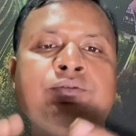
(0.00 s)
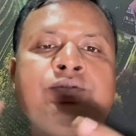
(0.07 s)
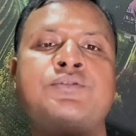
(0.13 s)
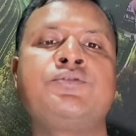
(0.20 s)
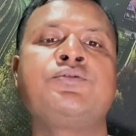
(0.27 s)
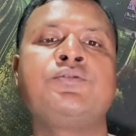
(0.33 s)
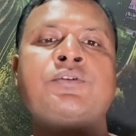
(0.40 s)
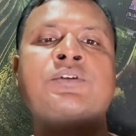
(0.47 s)

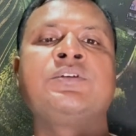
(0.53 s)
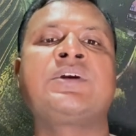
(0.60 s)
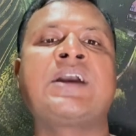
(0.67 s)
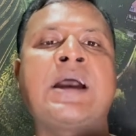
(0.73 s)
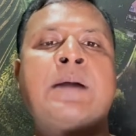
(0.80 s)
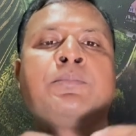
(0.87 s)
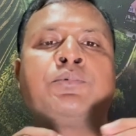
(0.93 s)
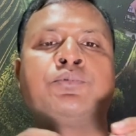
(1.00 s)
which will
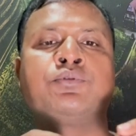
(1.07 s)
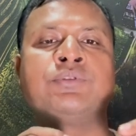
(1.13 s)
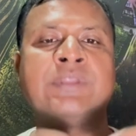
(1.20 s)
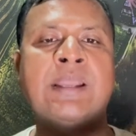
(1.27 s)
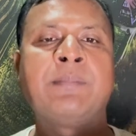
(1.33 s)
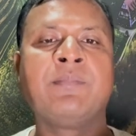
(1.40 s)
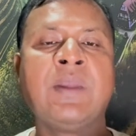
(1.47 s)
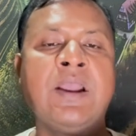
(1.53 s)
come to
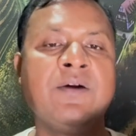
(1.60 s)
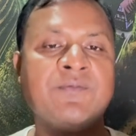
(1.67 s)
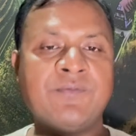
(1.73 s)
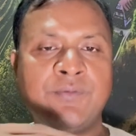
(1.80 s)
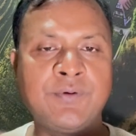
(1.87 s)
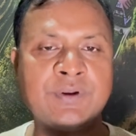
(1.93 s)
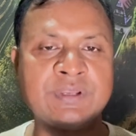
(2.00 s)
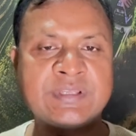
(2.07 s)
them
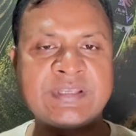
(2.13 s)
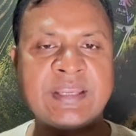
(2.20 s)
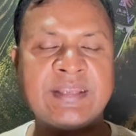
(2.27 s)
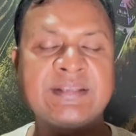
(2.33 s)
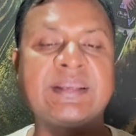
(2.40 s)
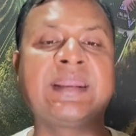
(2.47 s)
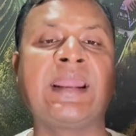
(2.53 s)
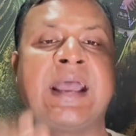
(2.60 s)
for
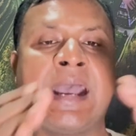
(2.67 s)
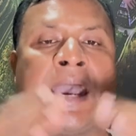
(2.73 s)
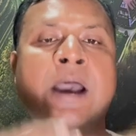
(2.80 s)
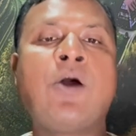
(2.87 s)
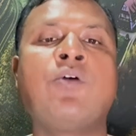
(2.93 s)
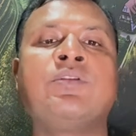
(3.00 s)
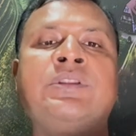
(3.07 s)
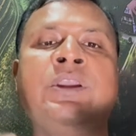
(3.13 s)
change and
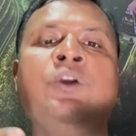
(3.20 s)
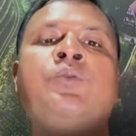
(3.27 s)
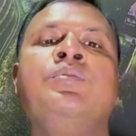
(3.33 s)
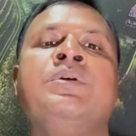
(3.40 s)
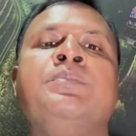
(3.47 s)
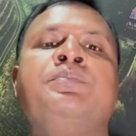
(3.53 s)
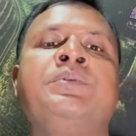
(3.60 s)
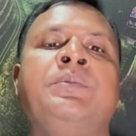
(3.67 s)
how they will
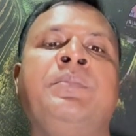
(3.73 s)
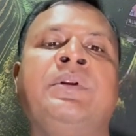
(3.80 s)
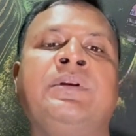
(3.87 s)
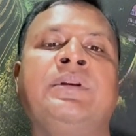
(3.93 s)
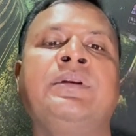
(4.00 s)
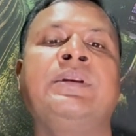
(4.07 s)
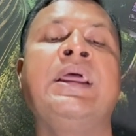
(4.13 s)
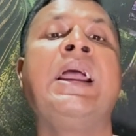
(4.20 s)
be
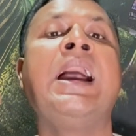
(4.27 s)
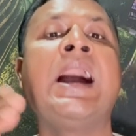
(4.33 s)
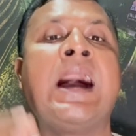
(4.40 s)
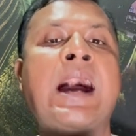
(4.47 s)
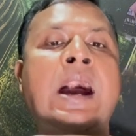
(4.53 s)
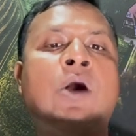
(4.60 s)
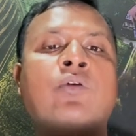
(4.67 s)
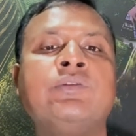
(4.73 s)
implemented,
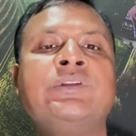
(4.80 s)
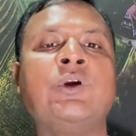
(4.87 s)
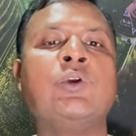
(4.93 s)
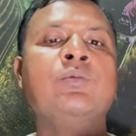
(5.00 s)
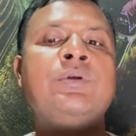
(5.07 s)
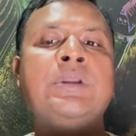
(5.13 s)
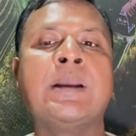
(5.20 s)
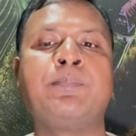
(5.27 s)
how they
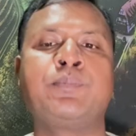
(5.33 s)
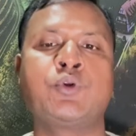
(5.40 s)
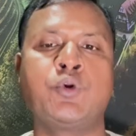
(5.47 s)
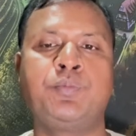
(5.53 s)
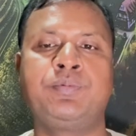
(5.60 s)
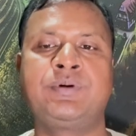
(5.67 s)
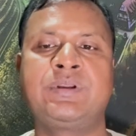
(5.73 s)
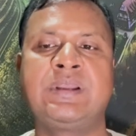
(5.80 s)
will be approved.